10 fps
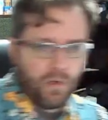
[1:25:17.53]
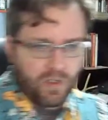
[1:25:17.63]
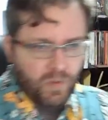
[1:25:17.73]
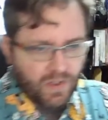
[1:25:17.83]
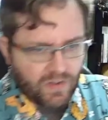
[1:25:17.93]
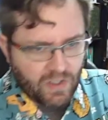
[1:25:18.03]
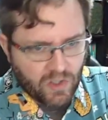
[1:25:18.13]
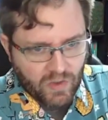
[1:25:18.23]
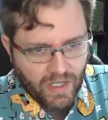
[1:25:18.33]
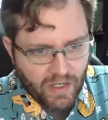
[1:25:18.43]
going to tweak this
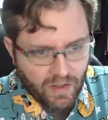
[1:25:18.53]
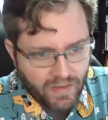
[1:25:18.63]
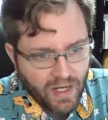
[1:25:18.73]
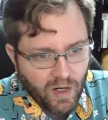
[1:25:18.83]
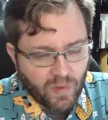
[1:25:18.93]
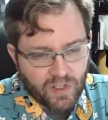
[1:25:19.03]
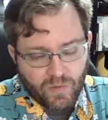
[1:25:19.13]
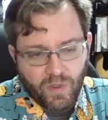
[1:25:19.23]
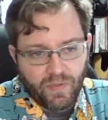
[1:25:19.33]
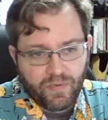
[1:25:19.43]
interest rate here and there, which is
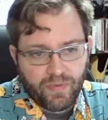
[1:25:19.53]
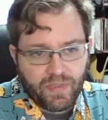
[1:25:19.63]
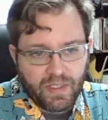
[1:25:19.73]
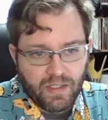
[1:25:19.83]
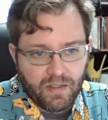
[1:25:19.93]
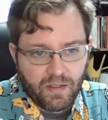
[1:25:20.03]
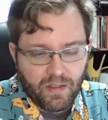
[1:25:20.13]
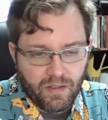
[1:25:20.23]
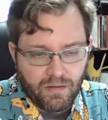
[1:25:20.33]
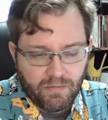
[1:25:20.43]
what the, you
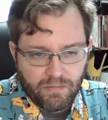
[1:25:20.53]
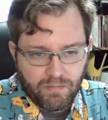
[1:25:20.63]
know,